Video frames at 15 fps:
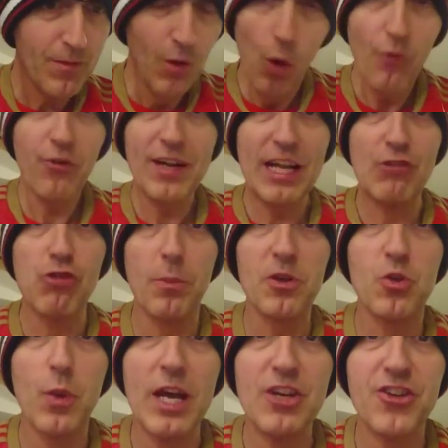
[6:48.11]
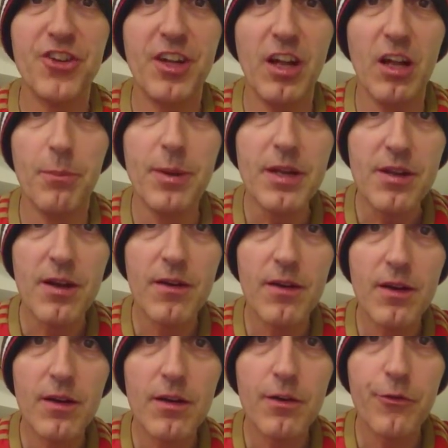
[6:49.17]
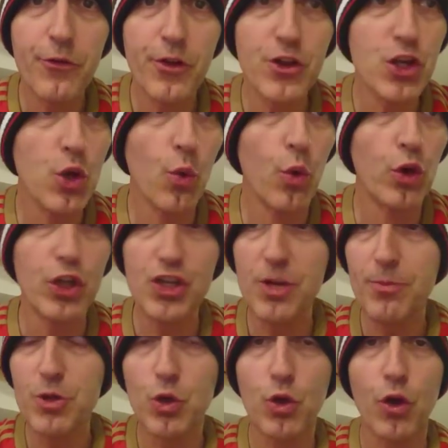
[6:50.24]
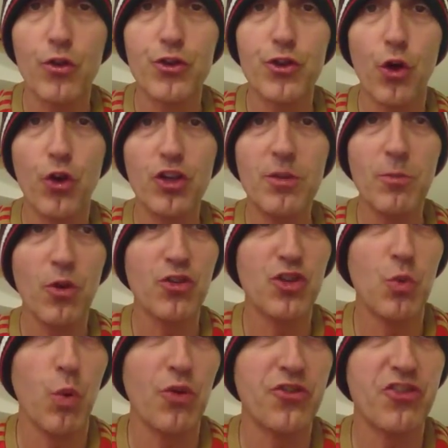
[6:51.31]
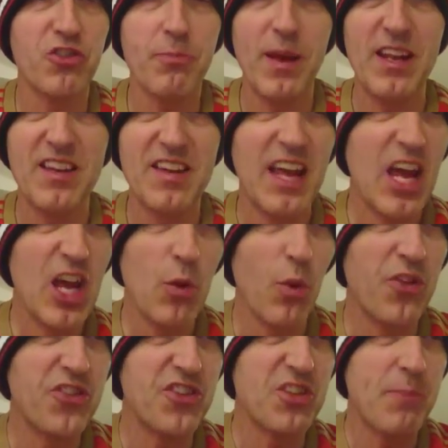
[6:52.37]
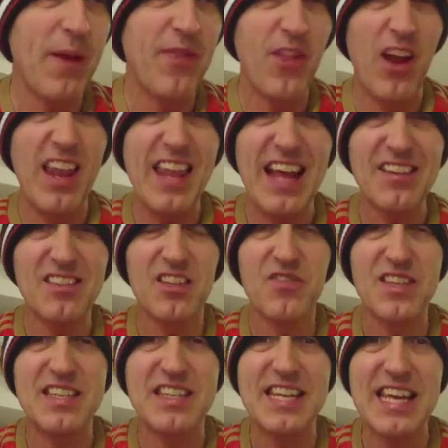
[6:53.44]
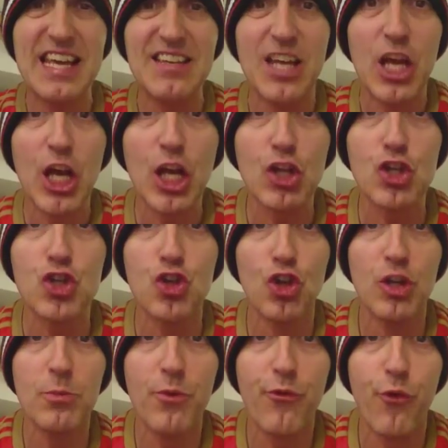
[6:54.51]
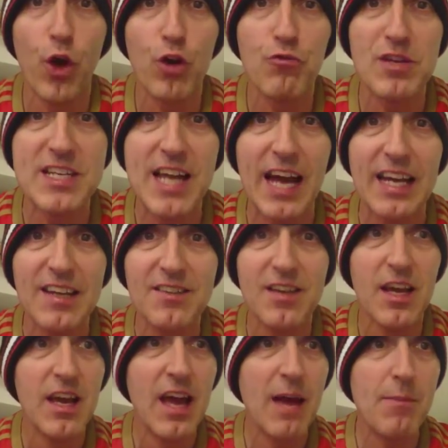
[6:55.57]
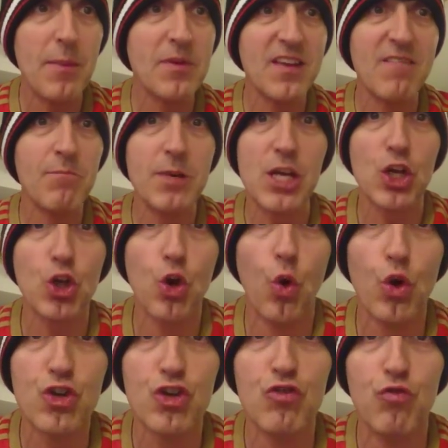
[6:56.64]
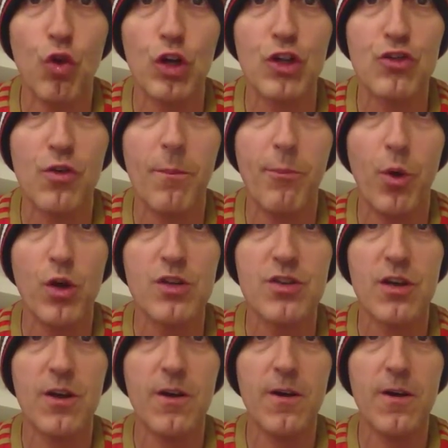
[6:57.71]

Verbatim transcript: he'll drop his wages a little bit for the new ownership, new consortium, because he wants to spend the last of his days at Sunderland before he retires, and maybe even be a coaching role at some point.